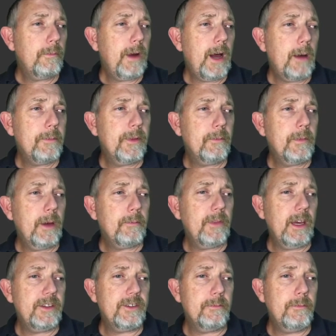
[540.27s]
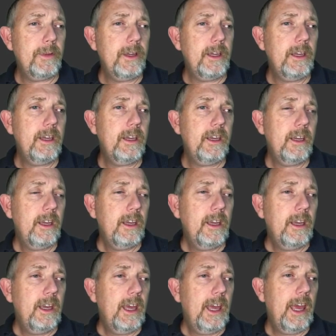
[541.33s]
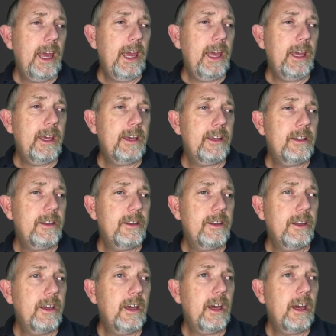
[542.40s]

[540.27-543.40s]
and pop them up nice and big, and